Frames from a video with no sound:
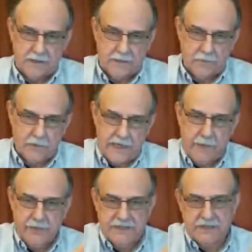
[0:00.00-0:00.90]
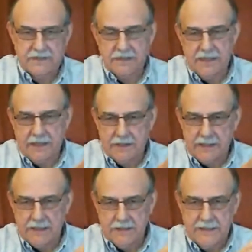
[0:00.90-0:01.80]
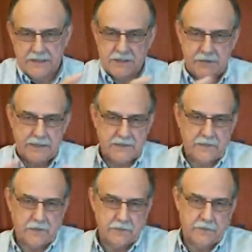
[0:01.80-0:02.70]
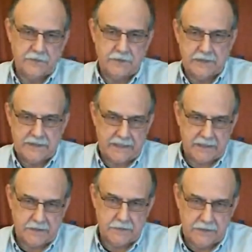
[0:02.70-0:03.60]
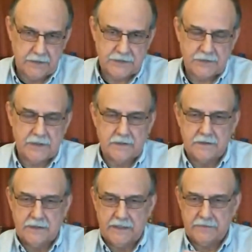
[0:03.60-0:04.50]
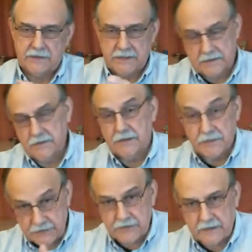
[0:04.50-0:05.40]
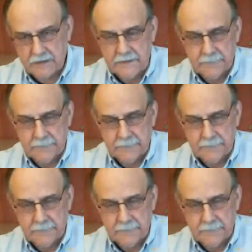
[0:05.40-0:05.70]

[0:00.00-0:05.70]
what happens is that lead gets transferred over to the technical illustrator if the technical illustrator